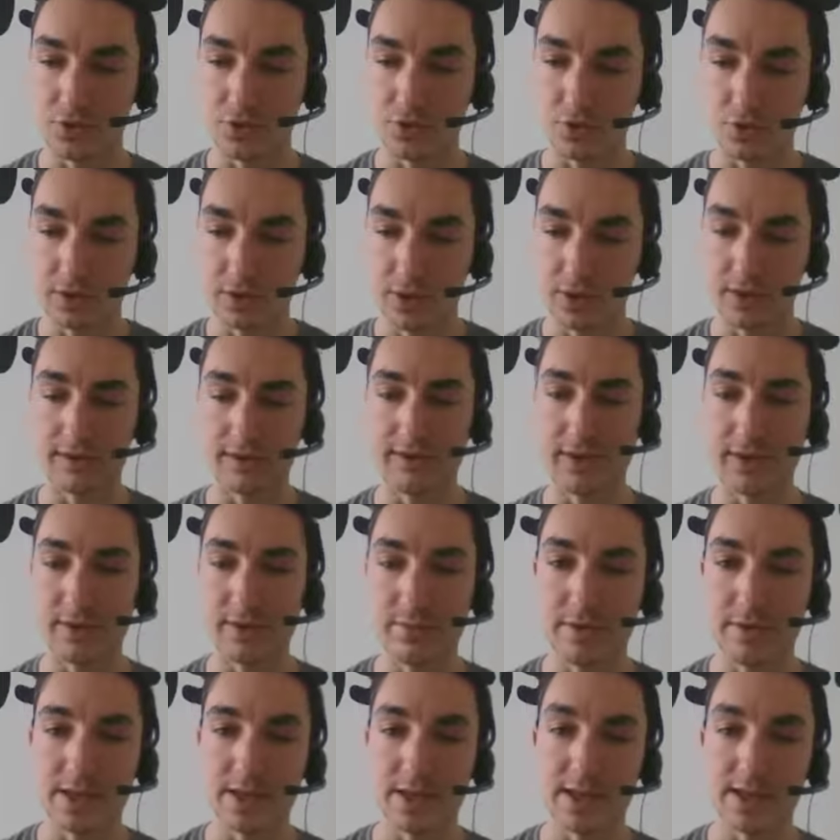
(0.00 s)
tool on a daily
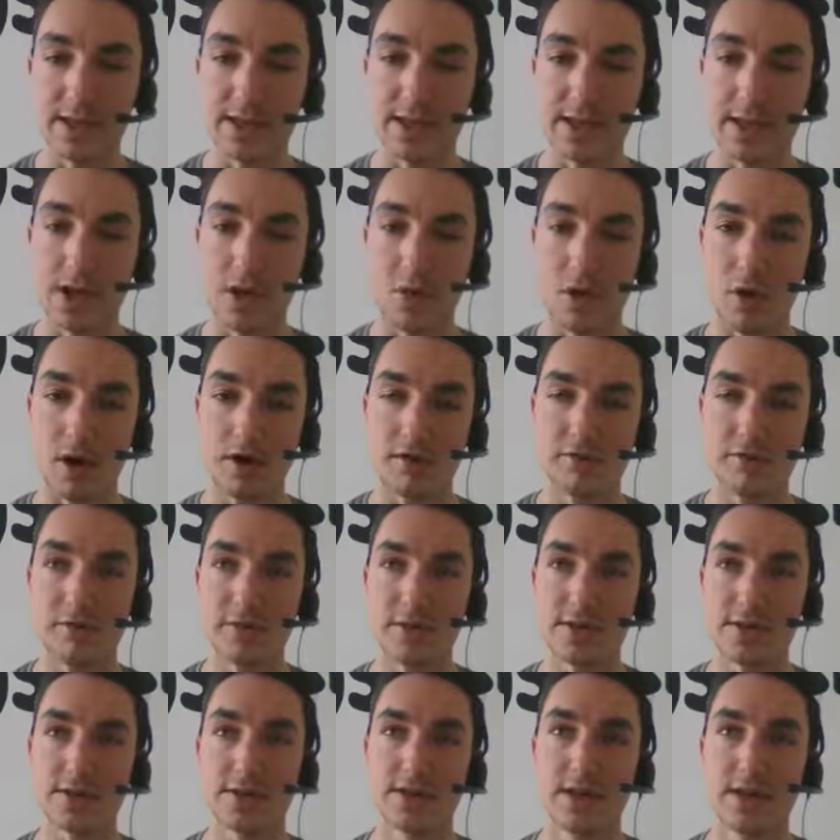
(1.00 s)
basis in our
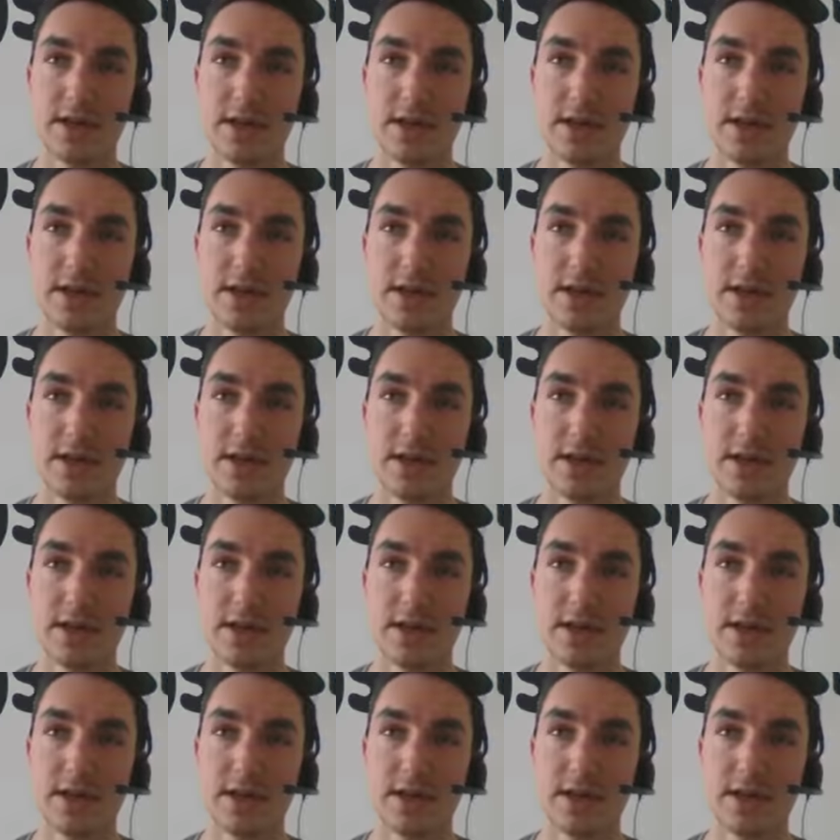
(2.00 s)
office,